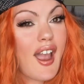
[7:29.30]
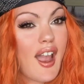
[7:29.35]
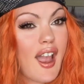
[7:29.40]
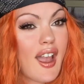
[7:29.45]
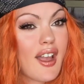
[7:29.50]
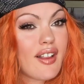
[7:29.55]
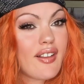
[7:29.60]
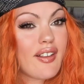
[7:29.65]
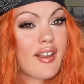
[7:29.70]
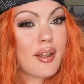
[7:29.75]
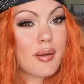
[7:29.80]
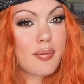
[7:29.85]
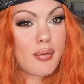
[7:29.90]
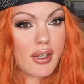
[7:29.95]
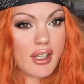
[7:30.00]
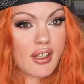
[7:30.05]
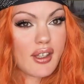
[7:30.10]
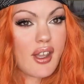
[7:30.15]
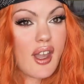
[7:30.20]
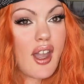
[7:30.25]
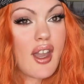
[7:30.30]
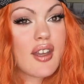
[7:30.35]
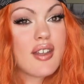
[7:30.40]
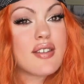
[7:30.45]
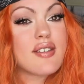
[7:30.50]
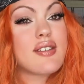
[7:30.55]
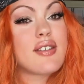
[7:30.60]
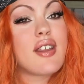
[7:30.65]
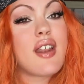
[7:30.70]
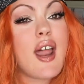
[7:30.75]
I like big
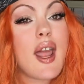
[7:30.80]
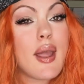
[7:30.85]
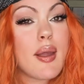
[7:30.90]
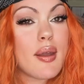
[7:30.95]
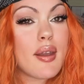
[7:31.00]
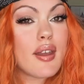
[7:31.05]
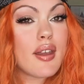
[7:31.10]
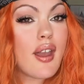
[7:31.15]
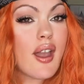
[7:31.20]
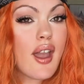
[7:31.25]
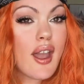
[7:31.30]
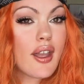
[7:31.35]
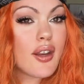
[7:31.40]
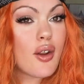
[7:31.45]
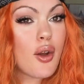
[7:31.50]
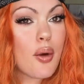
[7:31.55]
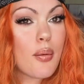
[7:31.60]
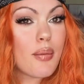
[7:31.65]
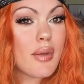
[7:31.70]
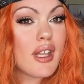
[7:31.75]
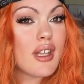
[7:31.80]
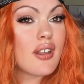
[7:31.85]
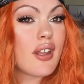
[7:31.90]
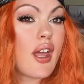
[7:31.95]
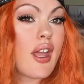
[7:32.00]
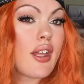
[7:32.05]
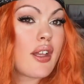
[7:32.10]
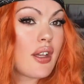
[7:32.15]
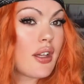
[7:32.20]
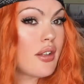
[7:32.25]
guys, and I don't mean
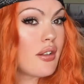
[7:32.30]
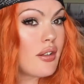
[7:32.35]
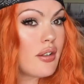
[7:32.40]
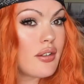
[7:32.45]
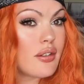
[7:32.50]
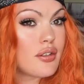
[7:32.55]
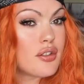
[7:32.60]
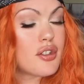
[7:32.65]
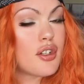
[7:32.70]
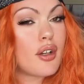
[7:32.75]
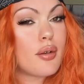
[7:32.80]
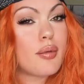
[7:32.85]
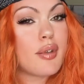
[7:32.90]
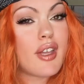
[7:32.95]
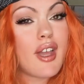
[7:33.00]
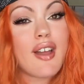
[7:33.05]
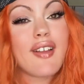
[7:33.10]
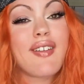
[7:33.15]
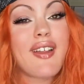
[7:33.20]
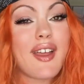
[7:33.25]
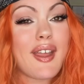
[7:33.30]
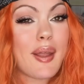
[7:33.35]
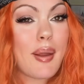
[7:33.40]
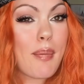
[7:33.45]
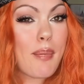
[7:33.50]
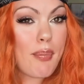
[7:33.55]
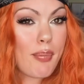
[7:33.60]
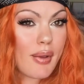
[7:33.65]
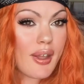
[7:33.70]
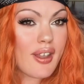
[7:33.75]
like a little chubby. I like
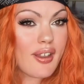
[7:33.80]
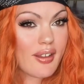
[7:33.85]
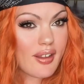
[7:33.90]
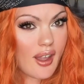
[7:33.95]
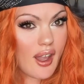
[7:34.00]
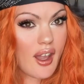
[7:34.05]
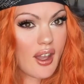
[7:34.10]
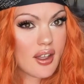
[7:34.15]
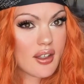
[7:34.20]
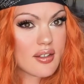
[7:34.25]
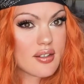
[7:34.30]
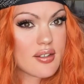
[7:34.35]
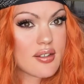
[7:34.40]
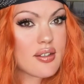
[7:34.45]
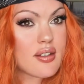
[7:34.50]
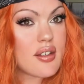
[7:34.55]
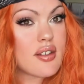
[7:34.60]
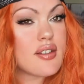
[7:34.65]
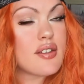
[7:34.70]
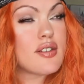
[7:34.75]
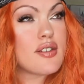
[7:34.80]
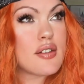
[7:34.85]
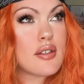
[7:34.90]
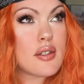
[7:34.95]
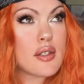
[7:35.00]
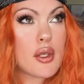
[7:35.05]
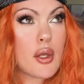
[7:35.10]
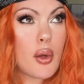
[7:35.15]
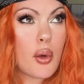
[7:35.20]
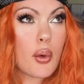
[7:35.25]
big guys.
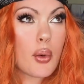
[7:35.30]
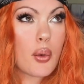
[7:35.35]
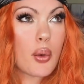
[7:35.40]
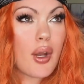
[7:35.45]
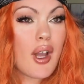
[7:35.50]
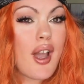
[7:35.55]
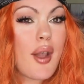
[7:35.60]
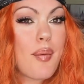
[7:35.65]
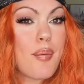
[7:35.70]
So,